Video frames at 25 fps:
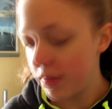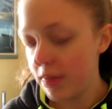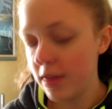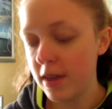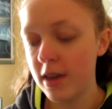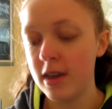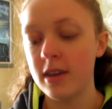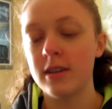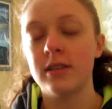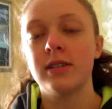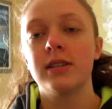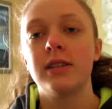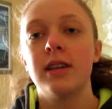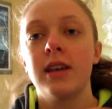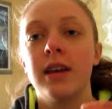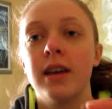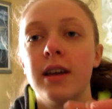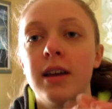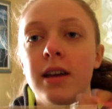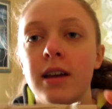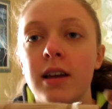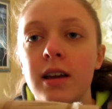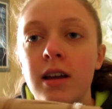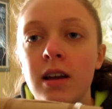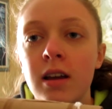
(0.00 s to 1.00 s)
this
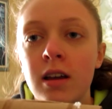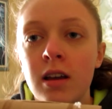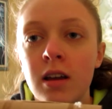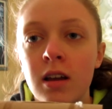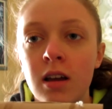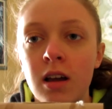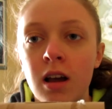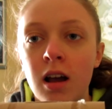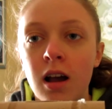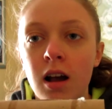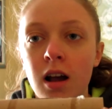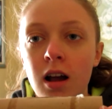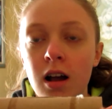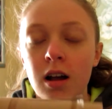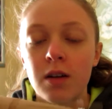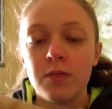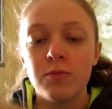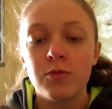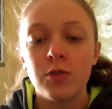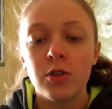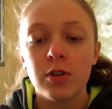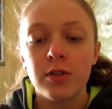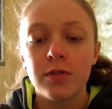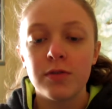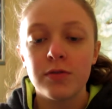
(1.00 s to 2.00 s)

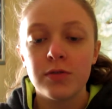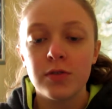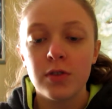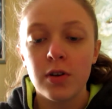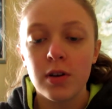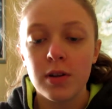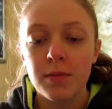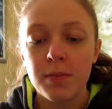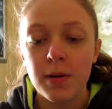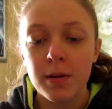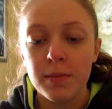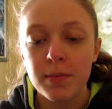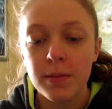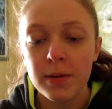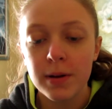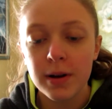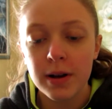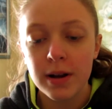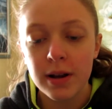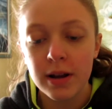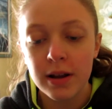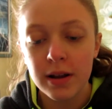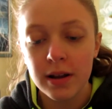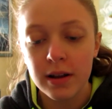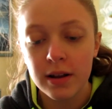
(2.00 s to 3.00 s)
roll of toilet paper,
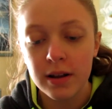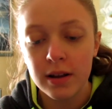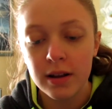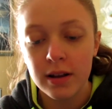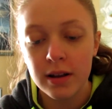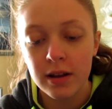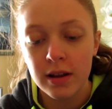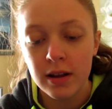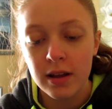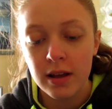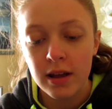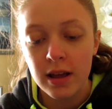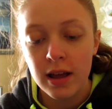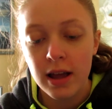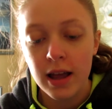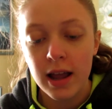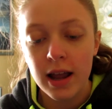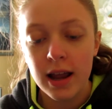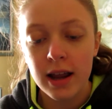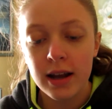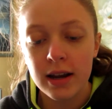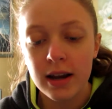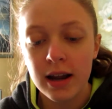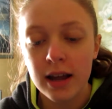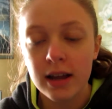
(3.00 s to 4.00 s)

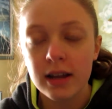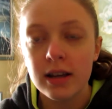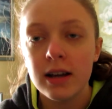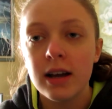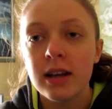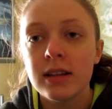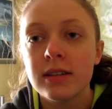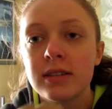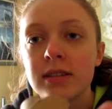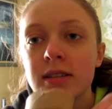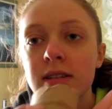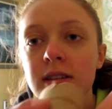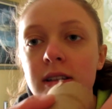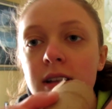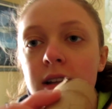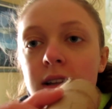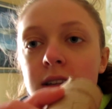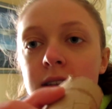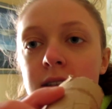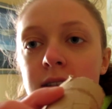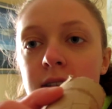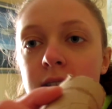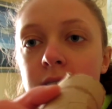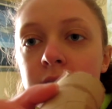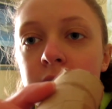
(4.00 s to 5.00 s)
and I cut
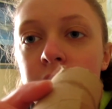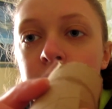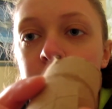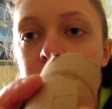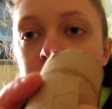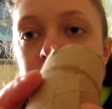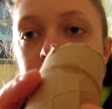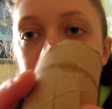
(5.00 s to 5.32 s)
slits in it